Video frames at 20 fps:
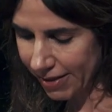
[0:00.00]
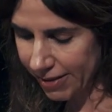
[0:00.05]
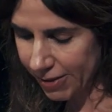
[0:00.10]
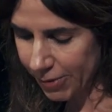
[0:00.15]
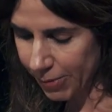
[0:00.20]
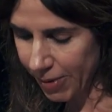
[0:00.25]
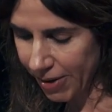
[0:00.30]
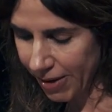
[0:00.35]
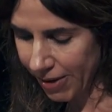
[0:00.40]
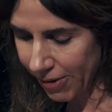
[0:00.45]

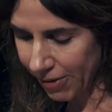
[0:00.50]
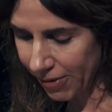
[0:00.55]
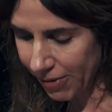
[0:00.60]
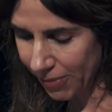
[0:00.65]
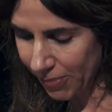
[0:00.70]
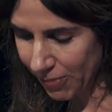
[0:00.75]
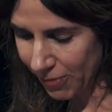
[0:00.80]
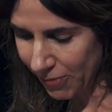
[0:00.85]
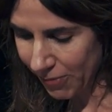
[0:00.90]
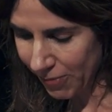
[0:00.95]
as well. I
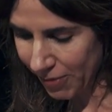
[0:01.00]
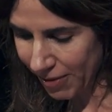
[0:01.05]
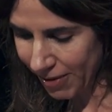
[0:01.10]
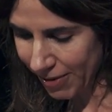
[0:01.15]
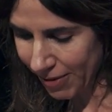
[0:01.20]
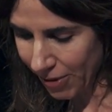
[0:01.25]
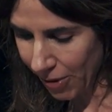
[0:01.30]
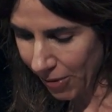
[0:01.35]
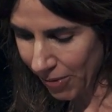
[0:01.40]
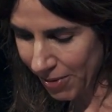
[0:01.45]
mean, when
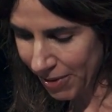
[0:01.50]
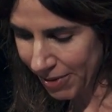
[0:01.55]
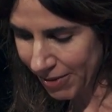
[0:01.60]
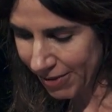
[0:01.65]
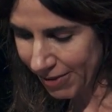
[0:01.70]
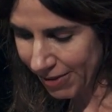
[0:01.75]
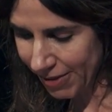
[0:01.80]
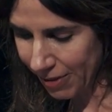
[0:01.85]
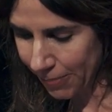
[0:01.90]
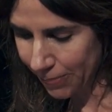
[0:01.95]
they're going
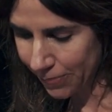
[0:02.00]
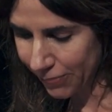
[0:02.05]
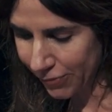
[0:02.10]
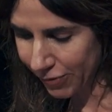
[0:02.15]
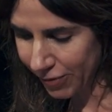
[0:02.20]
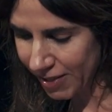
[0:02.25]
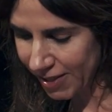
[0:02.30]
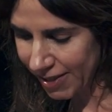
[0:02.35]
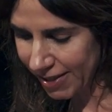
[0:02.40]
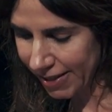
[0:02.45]
into the
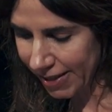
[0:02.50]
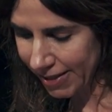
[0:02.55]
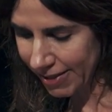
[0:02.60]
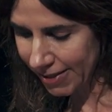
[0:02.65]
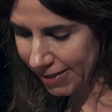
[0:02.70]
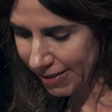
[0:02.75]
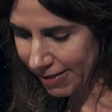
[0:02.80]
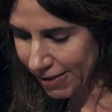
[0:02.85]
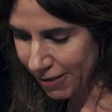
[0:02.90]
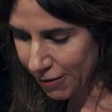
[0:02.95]

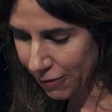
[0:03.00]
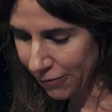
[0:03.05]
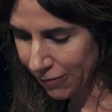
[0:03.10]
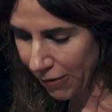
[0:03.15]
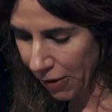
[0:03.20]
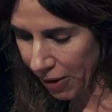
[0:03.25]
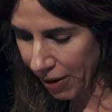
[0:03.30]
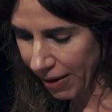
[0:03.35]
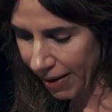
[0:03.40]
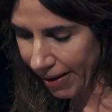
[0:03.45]
priestesses to
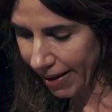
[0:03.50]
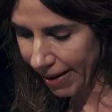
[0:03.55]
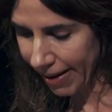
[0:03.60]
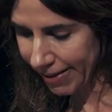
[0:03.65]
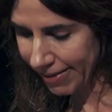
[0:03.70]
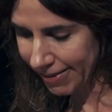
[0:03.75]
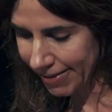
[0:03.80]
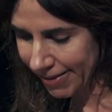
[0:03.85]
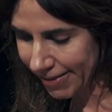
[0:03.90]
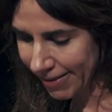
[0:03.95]

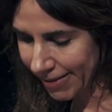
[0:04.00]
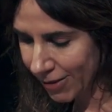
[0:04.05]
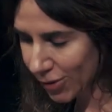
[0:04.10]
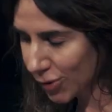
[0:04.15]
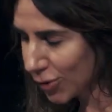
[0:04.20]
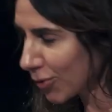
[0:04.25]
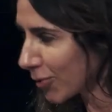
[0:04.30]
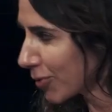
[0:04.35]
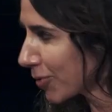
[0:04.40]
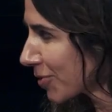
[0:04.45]
violate,
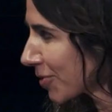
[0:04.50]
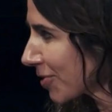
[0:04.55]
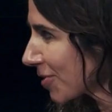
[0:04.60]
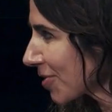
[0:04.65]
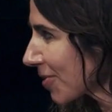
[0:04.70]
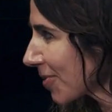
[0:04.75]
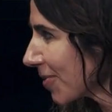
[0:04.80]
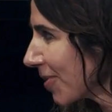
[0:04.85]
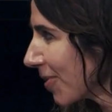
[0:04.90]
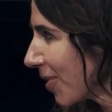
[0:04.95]
children
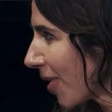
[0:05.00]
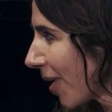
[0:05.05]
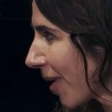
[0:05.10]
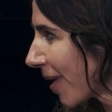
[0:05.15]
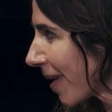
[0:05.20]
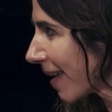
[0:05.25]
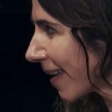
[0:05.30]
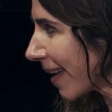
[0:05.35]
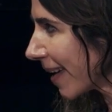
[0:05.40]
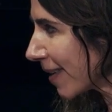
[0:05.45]
to
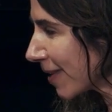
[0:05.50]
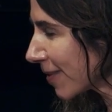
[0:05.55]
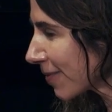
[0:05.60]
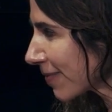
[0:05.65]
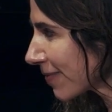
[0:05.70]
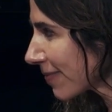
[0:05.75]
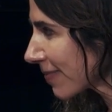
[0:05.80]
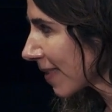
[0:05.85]
annihilate,